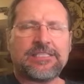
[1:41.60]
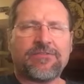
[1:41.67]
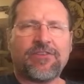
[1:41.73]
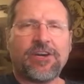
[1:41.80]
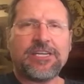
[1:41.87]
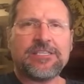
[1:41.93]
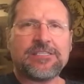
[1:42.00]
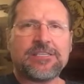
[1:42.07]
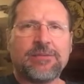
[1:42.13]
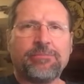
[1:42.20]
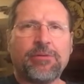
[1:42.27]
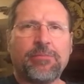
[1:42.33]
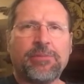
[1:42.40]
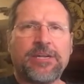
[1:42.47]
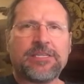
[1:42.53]
very
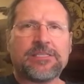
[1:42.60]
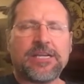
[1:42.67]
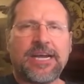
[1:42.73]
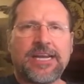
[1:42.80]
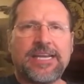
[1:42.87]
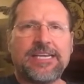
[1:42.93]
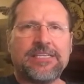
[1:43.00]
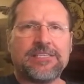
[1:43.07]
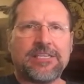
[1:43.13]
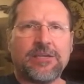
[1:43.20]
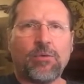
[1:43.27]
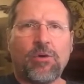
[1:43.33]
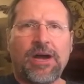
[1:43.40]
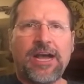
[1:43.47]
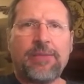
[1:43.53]
simple, but it's not easy.
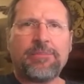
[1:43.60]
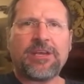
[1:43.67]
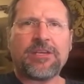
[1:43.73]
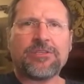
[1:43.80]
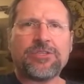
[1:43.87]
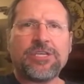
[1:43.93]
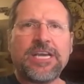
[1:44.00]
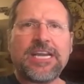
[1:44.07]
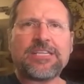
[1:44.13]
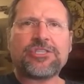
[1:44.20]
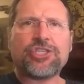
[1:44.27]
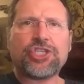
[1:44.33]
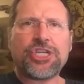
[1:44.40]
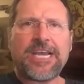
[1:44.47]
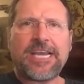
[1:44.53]
Why? Because you got to
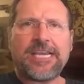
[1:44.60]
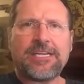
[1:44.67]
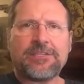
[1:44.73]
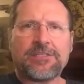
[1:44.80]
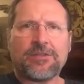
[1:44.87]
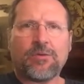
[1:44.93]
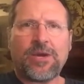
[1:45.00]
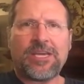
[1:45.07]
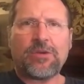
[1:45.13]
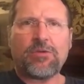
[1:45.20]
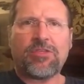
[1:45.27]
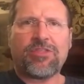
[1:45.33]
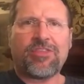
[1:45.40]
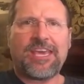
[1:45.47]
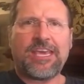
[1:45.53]
change the way you
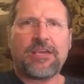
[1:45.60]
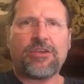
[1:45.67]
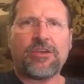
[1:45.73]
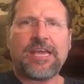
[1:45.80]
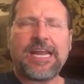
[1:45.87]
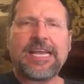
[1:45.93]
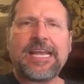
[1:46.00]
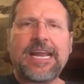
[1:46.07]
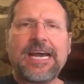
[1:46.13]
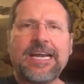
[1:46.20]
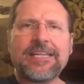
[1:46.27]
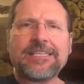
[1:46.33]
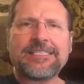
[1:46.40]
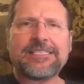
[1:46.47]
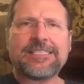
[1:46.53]
think. You got to get
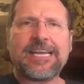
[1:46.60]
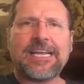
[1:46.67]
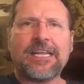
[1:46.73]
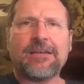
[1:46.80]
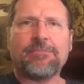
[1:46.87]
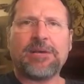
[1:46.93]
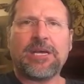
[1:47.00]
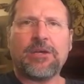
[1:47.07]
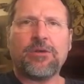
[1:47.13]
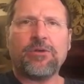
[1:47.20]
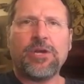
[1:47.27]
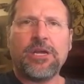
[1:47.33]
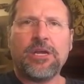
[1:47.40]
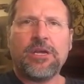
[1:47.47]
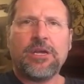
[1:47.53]
out of the selling
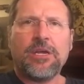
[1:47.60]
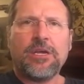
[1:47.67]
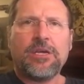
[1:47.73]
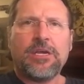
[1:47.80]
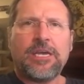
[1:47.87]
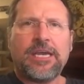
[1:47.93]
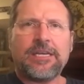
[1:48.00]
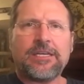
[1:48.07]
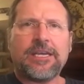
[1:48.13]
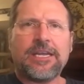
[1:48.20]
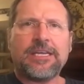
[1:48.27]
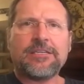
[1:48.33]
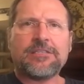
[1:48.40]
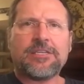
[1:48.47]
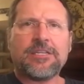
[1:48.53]
mode and get
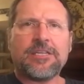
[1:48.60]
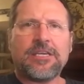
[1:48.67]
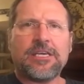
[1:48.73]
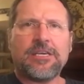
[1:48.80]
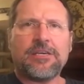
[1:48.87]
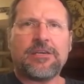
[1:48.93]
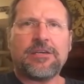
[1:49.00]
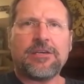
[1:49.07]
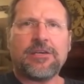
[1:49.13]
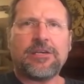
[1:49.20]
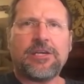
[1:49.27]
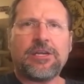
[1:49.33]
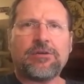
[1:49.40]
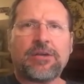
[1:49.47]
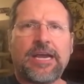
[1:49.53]
into the,
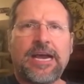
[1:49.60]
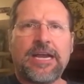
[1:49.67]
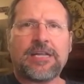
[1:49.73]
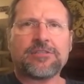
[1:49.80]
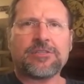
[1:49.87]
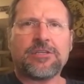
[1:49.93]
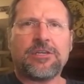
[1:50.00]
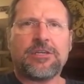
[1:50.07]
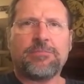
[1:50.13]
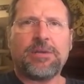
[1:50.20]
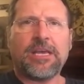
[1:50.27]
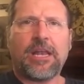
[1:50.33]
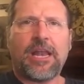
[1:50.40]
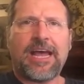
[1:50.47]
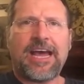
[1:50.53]
you know, God, it's good to
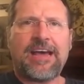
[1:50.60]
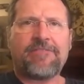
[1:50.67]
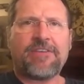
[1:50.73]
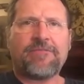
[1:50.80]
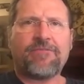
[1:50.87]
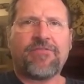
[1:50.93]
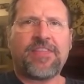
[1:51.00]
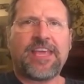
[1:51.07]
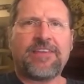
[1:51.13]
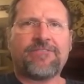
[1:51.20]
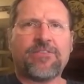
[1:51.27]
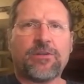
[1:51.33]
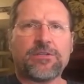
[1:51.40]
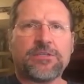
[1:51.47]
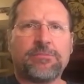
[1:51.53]
be alive. I'm
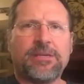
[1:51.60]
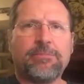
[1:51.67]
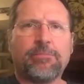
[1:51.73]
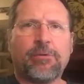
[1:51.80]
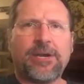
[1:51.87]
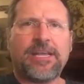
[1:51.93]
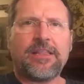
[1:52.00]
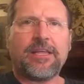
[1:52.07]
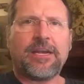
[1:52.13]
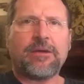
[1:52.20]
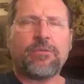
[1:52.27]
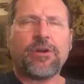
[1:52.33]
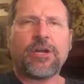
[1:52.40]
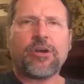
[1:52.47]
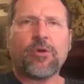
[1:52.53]
thankful to be breathing. I
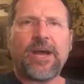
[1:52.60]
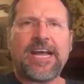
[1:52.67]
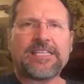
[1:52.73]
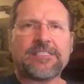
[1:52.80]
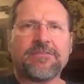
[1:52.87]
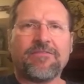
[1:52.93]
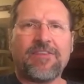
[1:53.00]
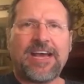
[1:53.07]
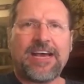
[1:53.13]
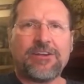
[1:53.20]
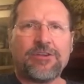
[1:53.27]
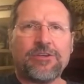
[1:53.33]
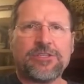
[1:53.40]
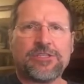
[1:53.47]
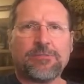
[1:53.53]
want to go add some
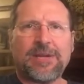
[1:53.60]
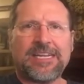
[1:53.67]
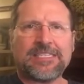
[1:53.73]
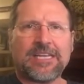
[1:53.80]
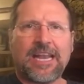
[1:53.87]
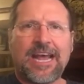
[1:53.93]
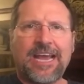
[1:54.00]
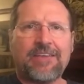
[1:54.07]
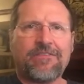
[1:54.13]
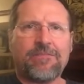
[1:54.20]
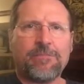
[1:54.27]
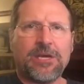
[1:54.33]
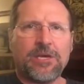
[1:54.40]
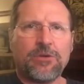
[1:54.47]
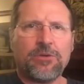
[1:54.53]
value to somebody's life
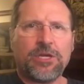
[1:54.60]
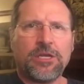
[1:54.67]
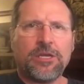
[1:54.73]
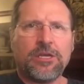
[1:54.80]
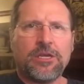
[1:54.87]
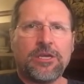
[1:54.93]
mode.